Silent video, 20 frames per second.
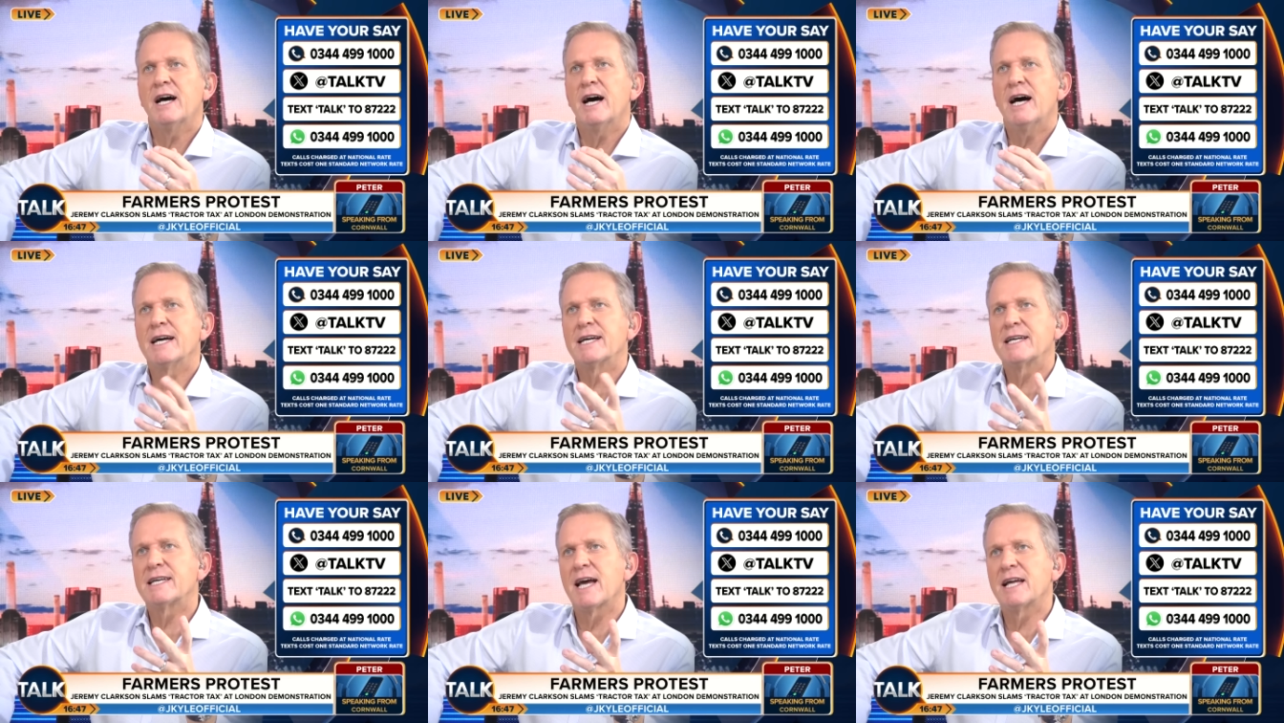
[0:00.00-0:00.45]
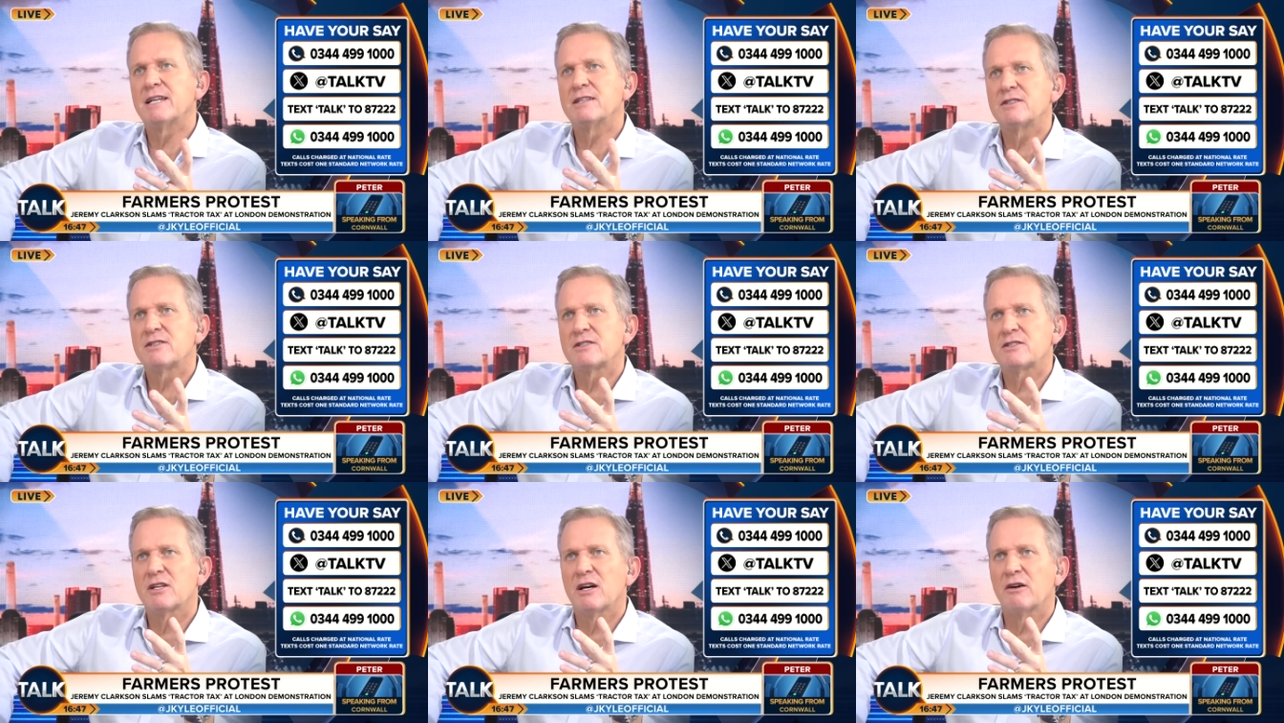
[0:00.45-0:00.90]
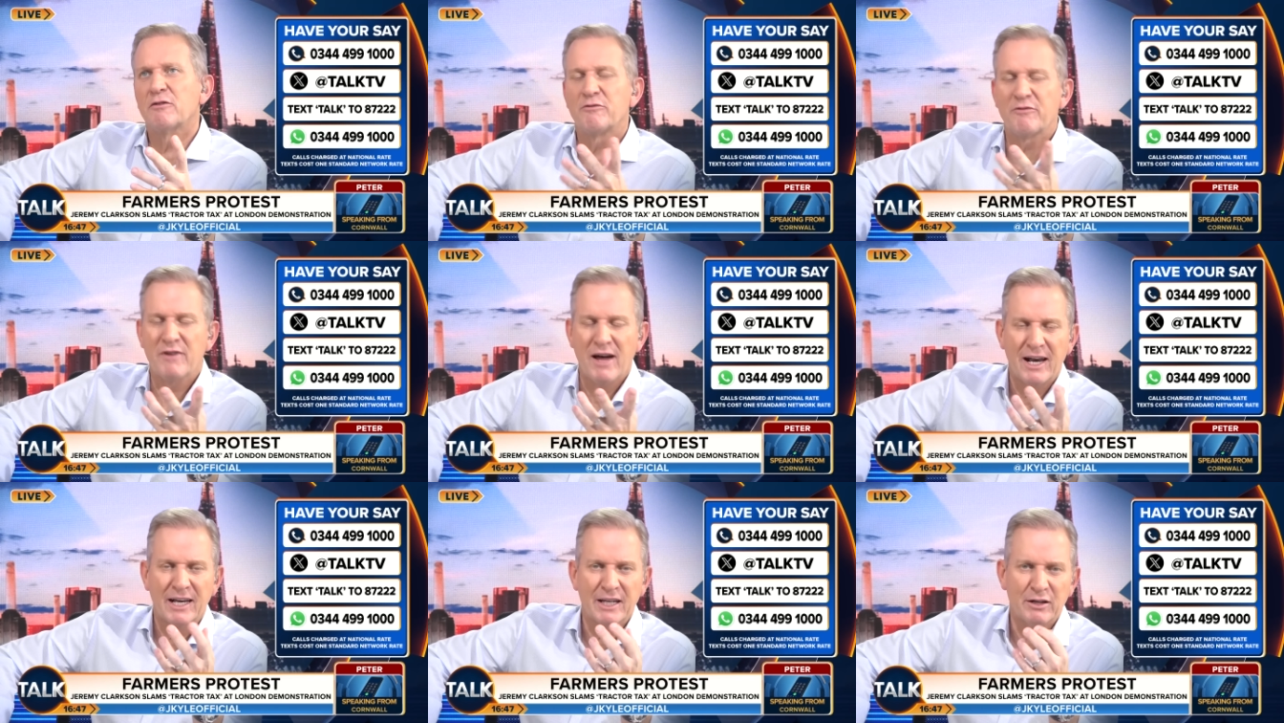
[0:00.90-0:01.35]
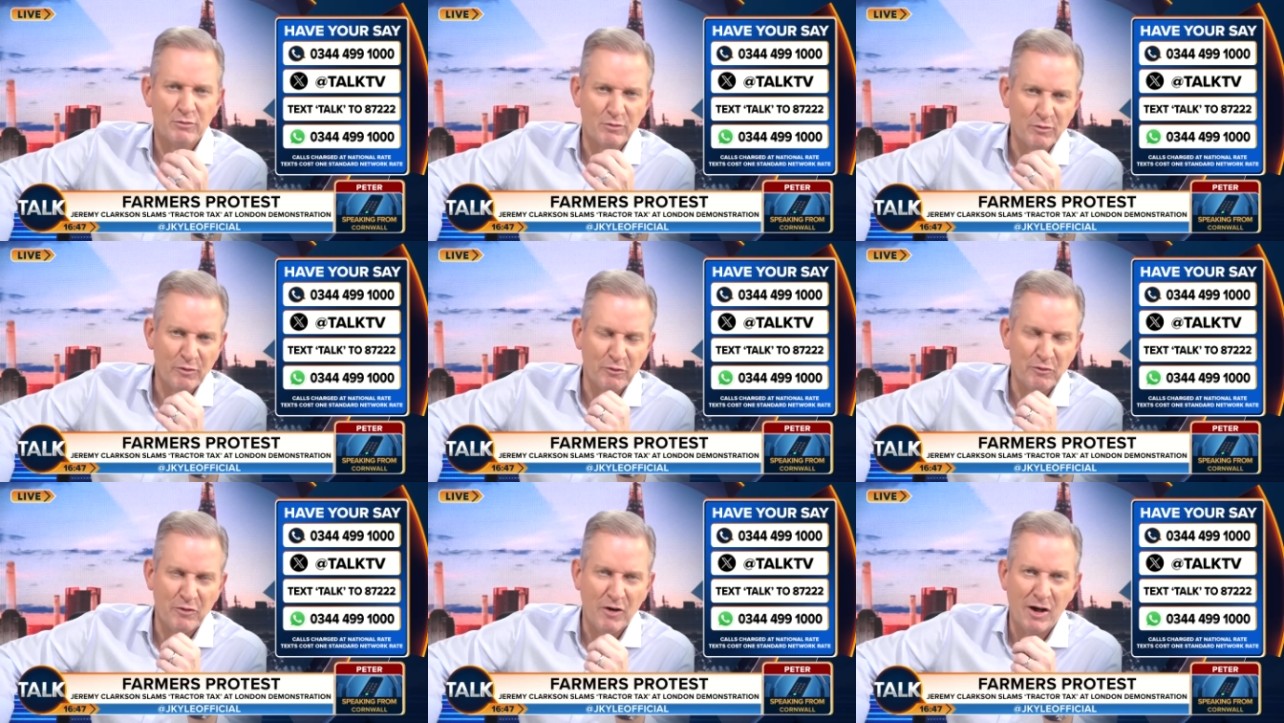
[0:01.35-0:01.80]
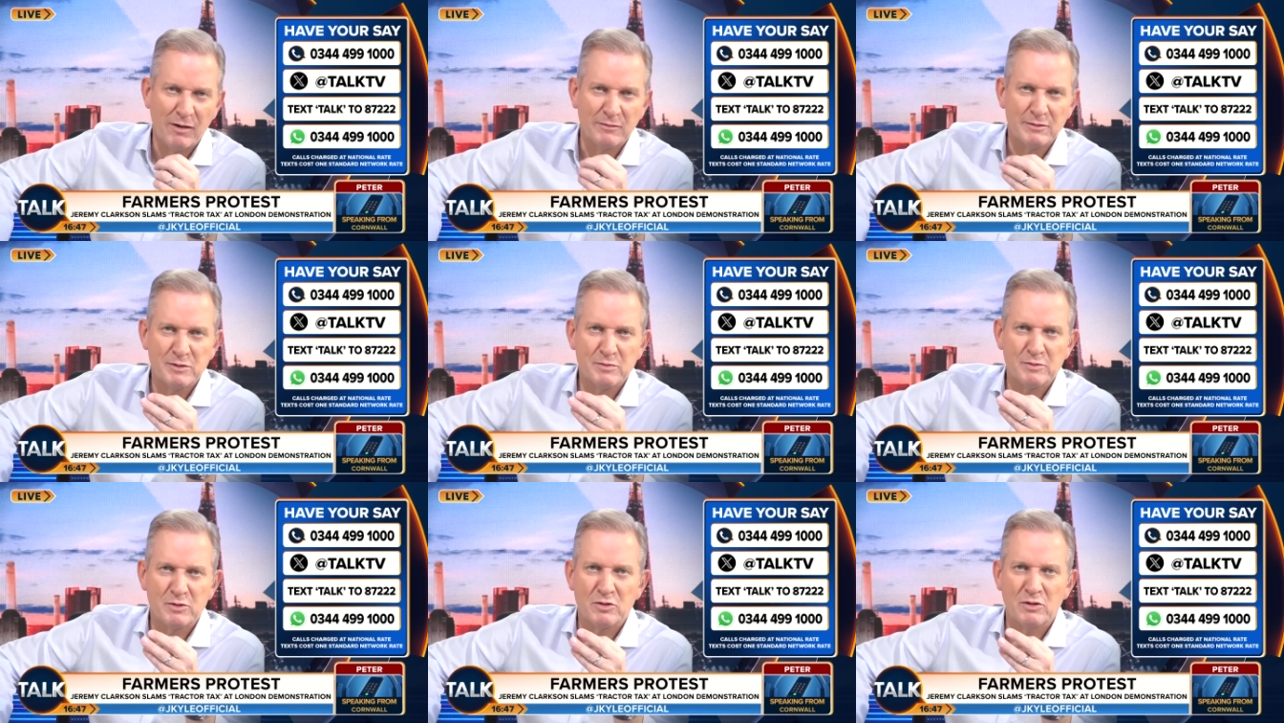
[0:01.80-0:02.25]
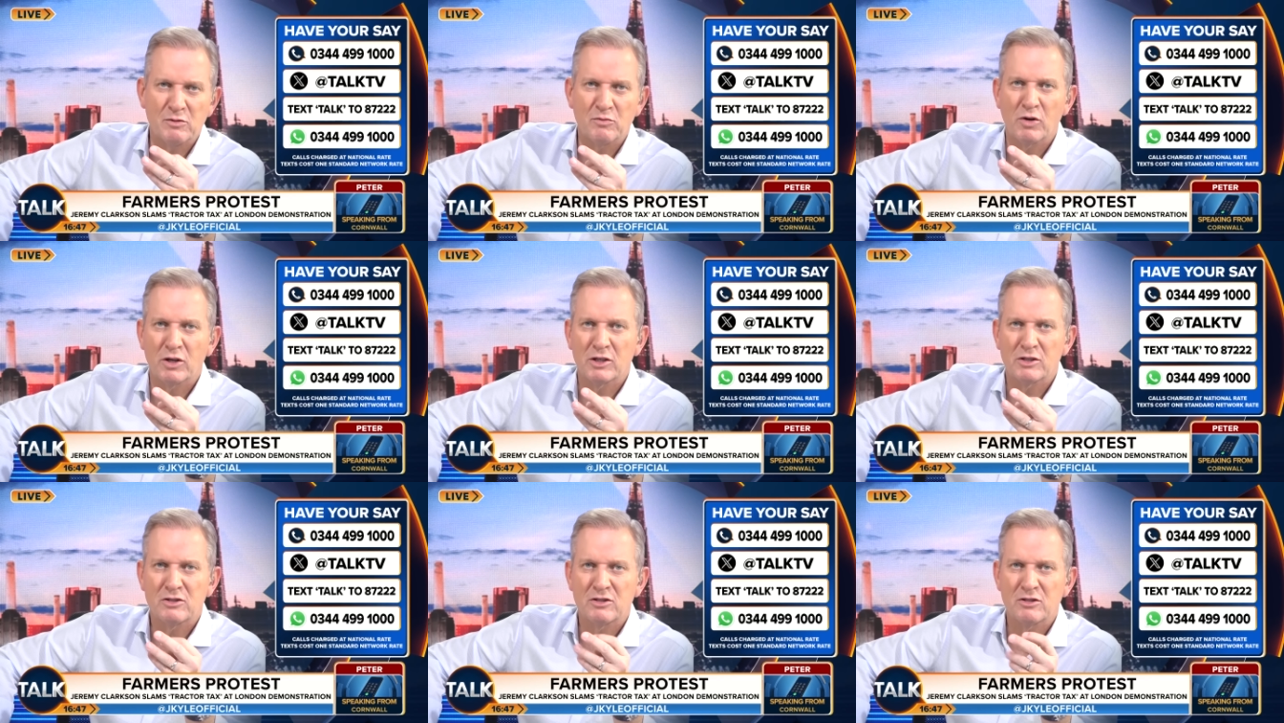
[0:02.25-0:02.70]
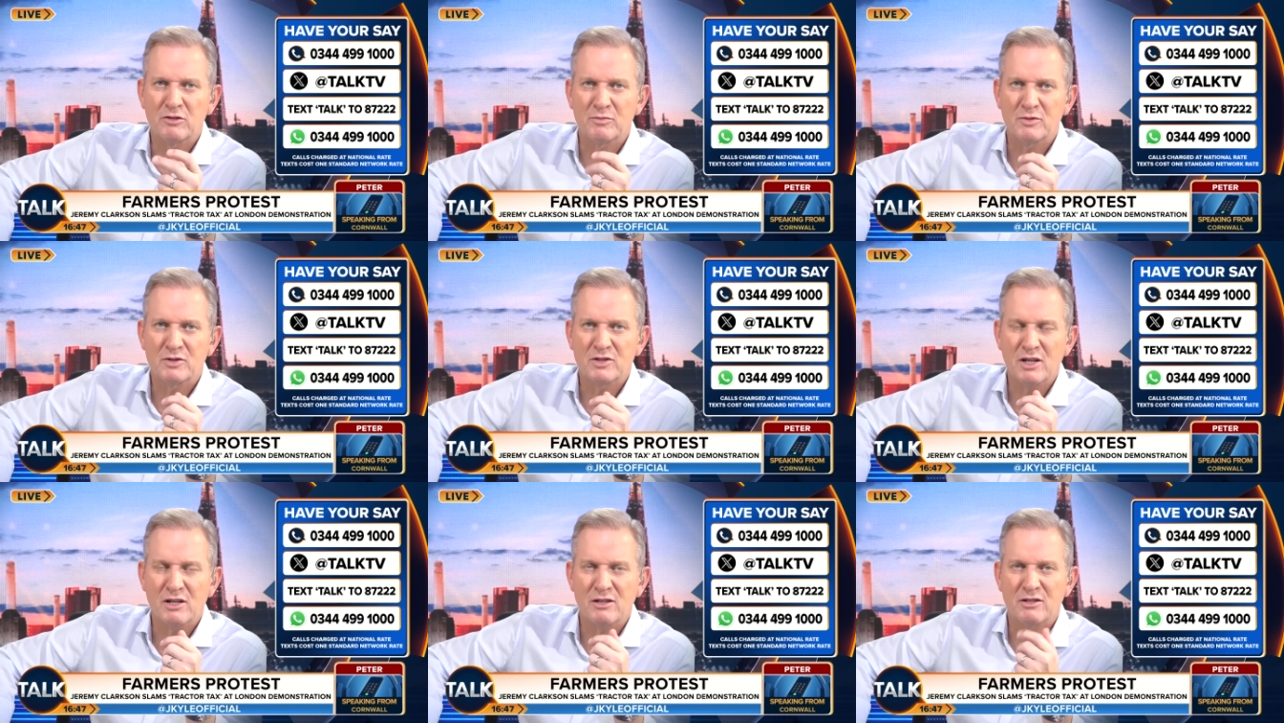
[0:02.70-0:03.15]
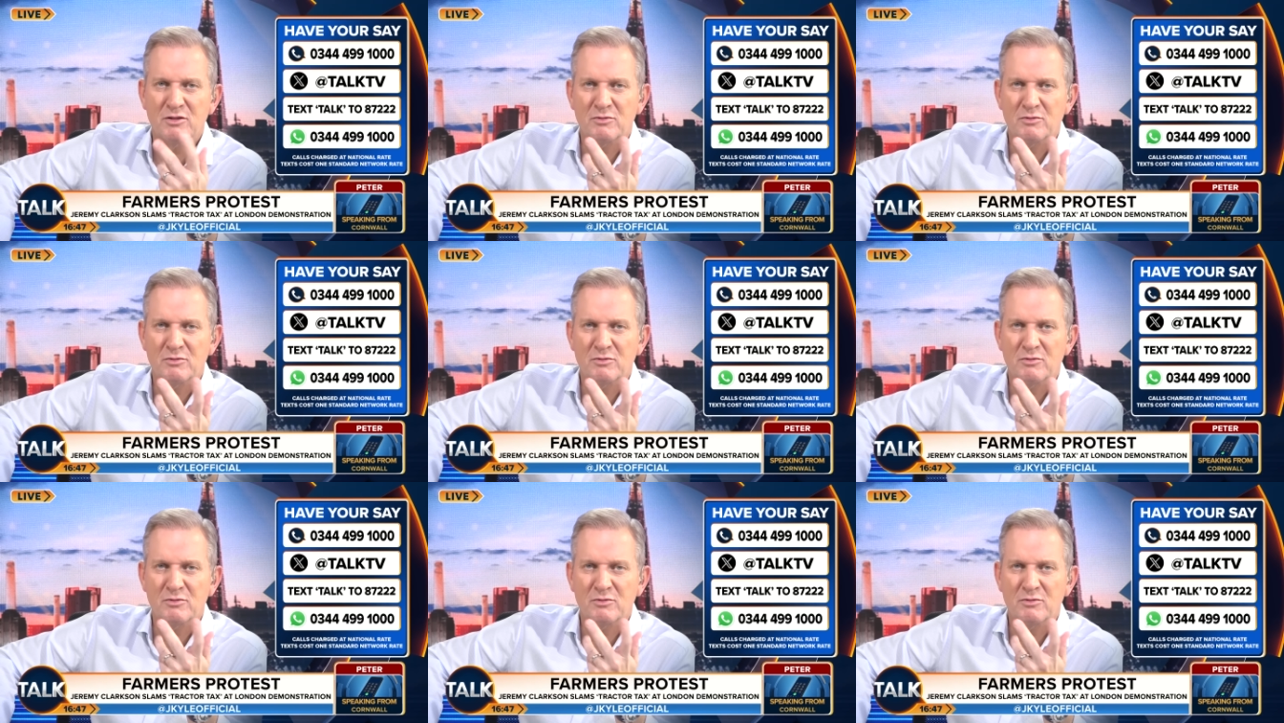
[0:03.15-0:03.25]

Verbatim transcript: against a value of a farm is between 1% and 2%.